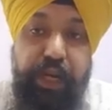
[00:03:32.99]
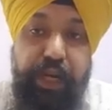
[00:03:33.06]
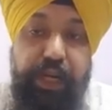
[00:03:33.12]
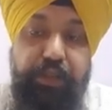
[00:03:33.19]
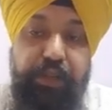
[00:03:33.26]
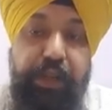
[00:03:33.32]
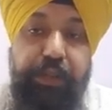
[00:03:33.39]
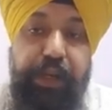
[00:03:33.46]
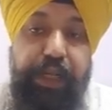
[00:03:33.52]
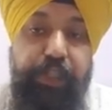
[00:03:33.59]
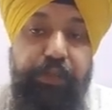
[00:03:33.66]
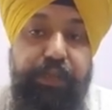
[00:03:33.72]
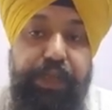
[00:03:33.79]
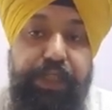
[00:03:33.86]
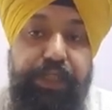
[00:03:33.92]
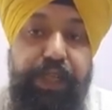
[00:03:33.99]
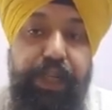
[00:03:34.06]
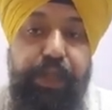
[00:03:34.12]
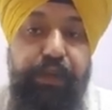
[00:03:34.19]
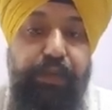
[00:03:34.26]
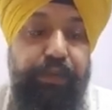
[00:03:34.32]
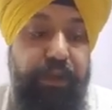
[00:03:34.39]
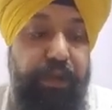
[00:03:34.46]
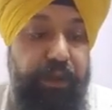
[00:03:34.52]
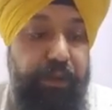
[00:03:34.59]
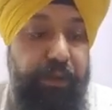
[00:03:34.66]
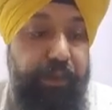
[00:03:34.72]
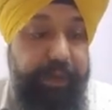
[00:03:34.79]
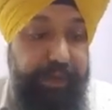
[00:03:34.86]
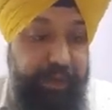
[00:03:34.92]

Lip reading: and even the participants are new for you.